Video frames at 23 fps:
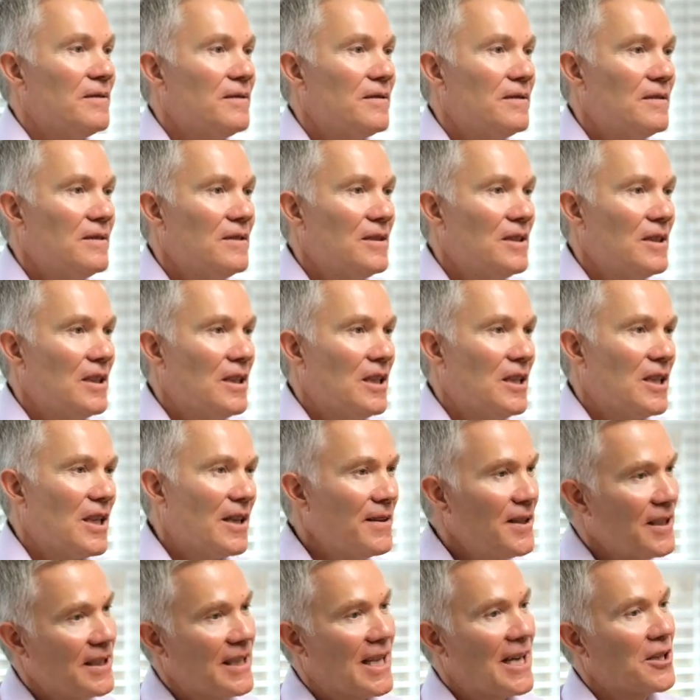Mm-hmm. Right. And I
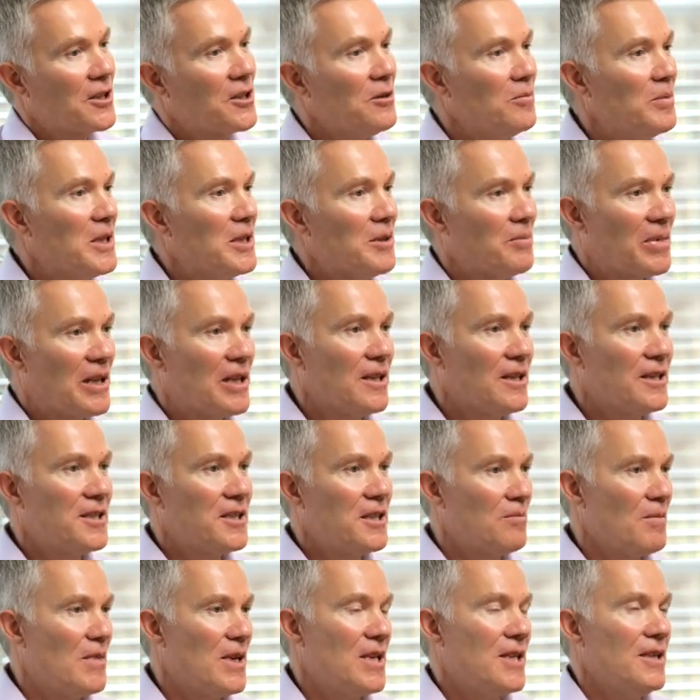think that could be applied
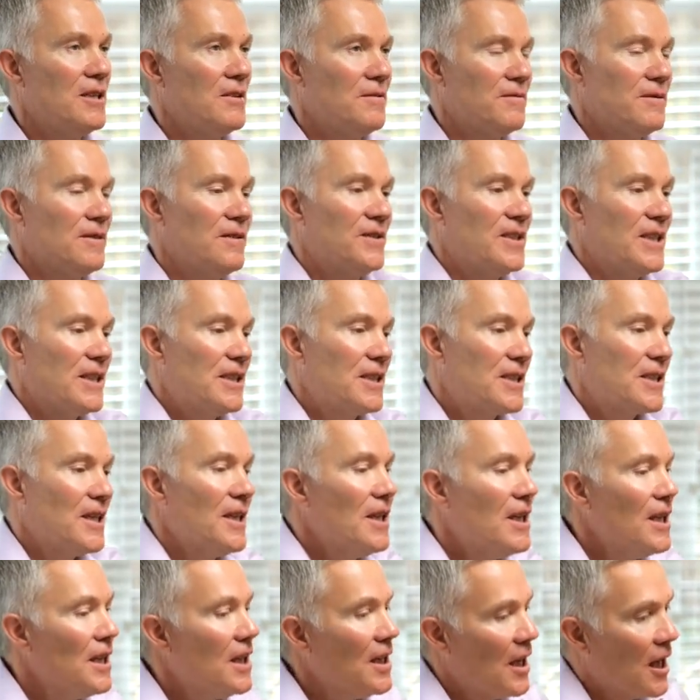to many different things.
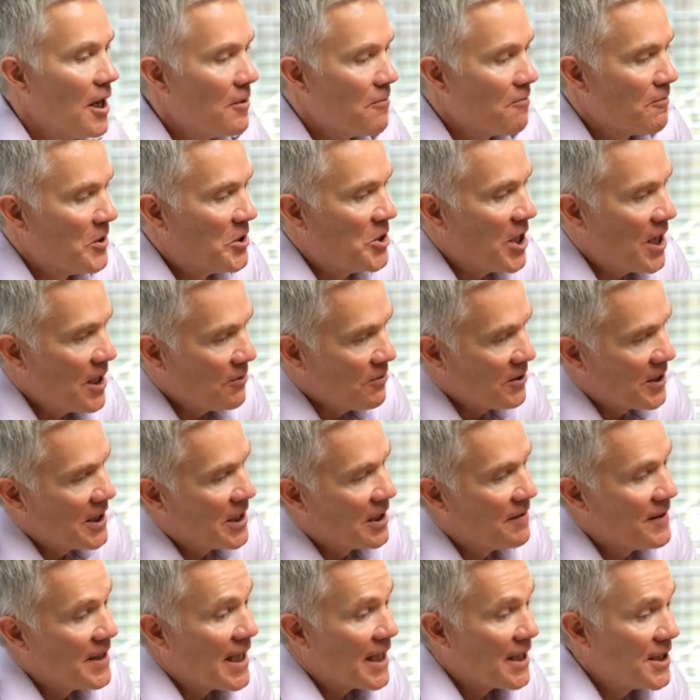
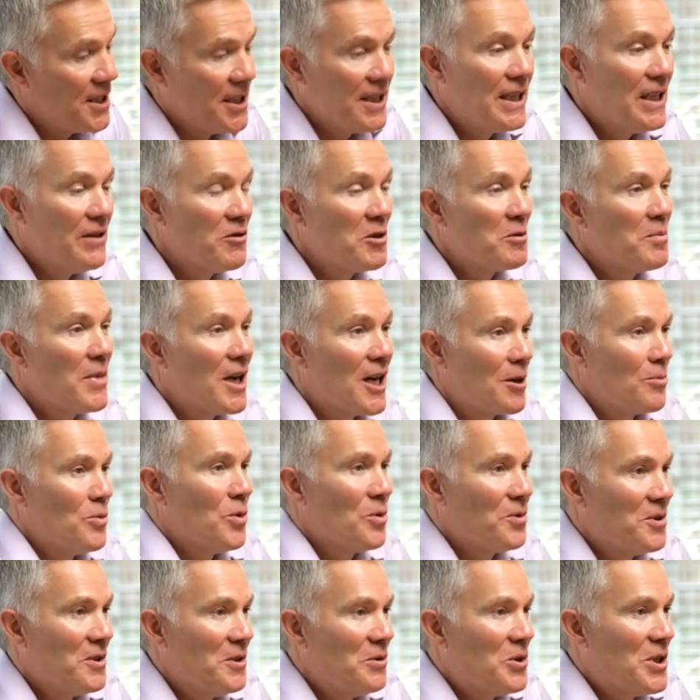Regenerative is actually giving back
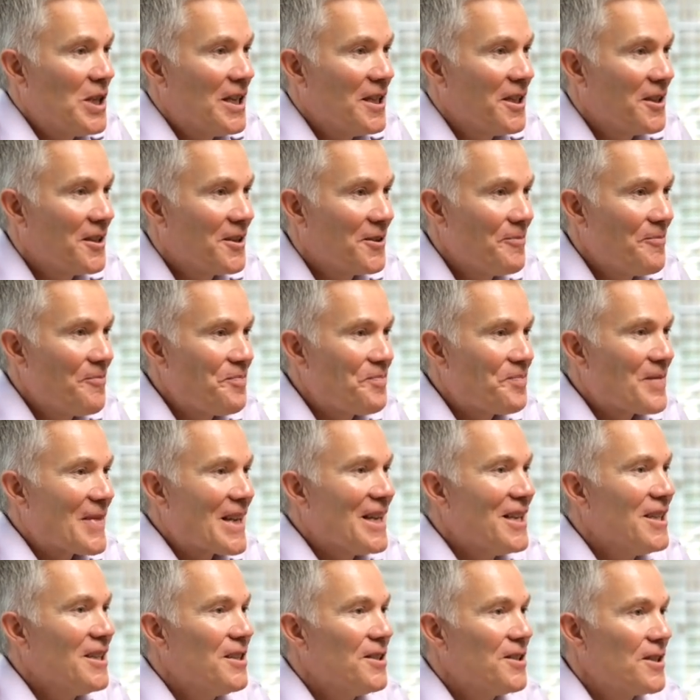more than you take.
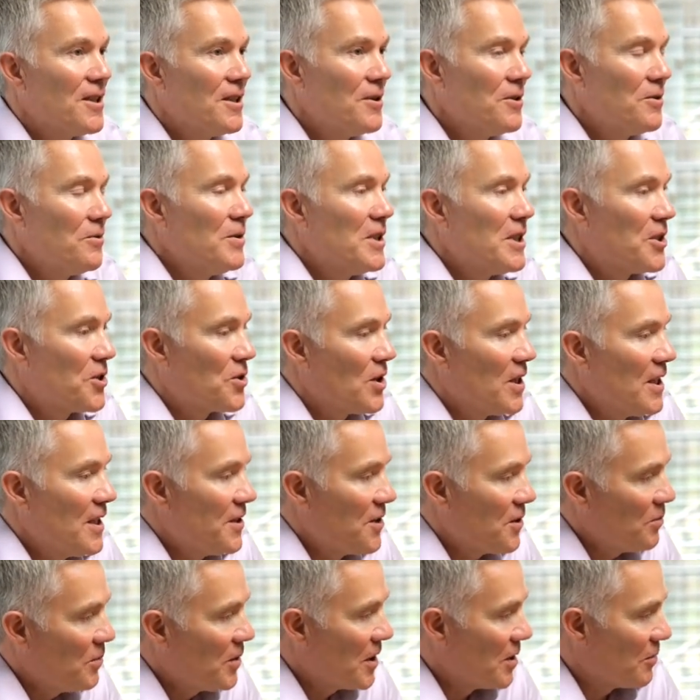Mm-hmm. So we're trying
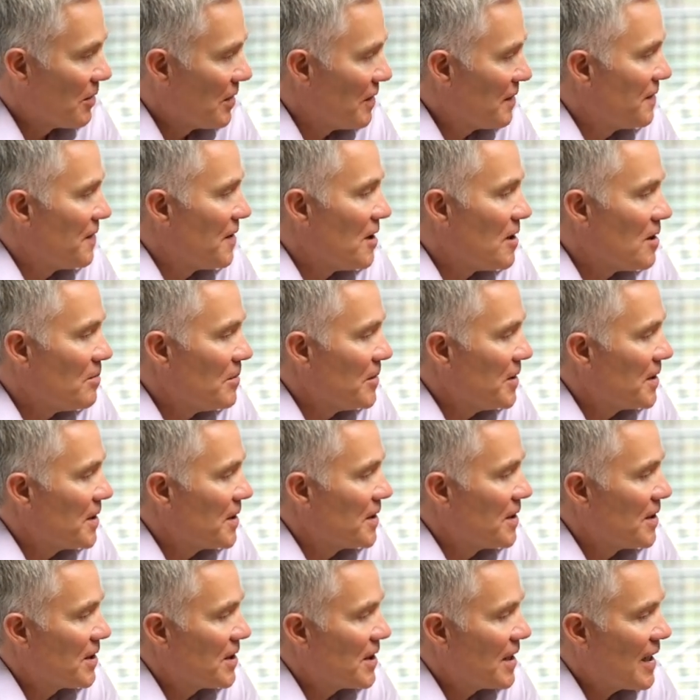to work with farmers
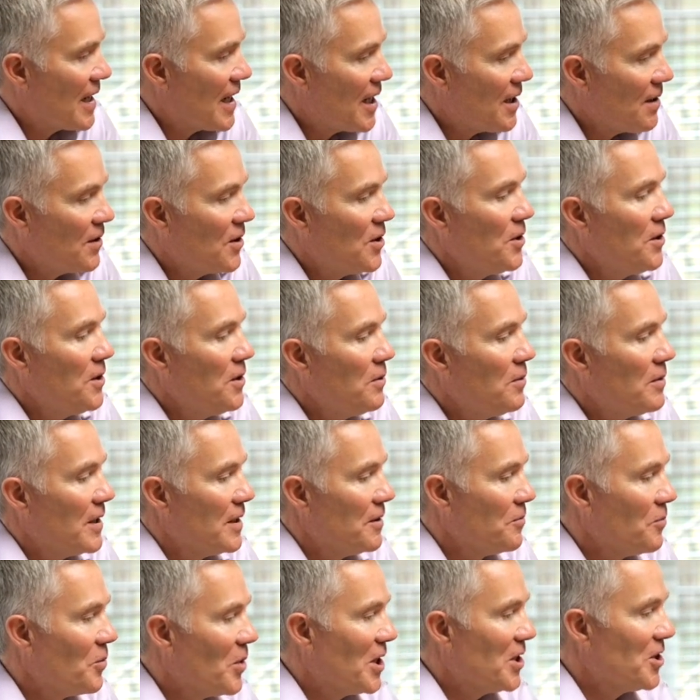to say, how can you
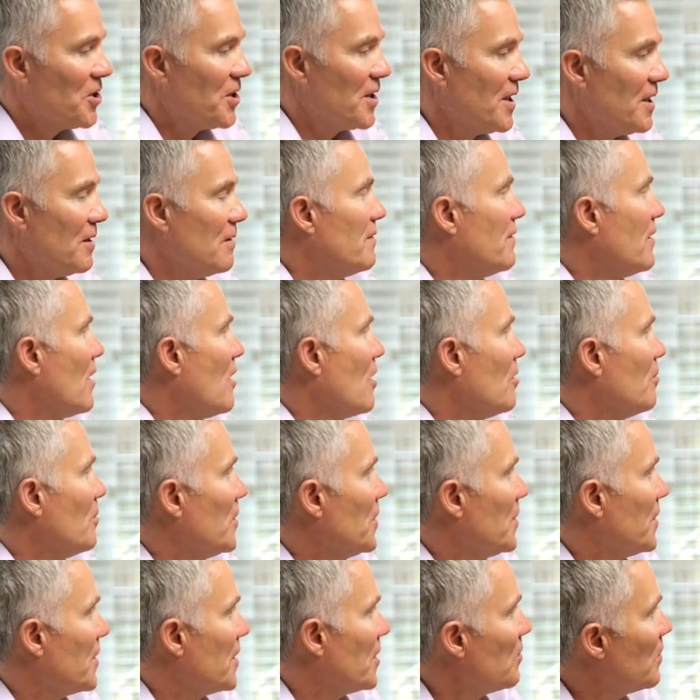enrich the
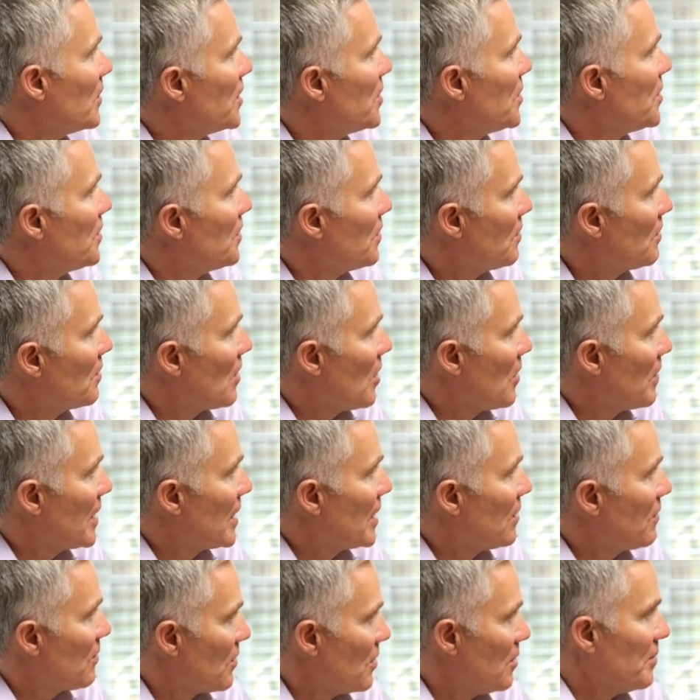environment in which you're
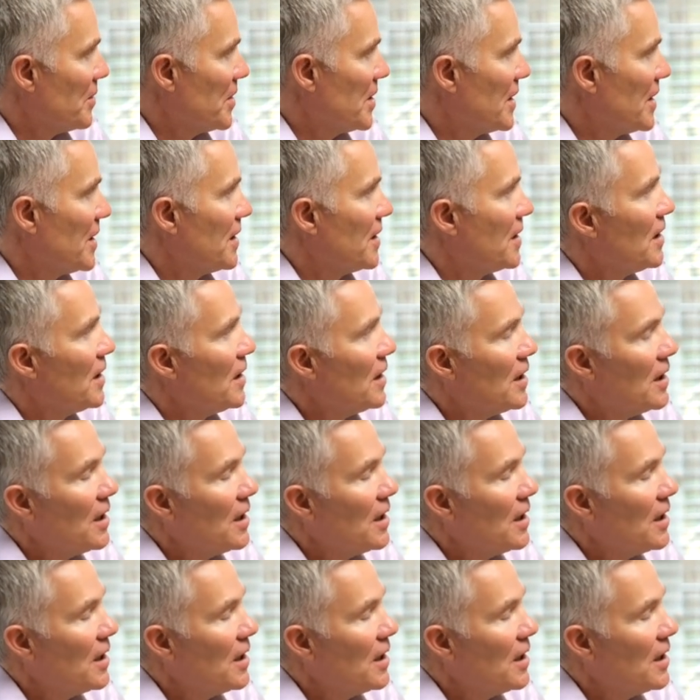growing crops in?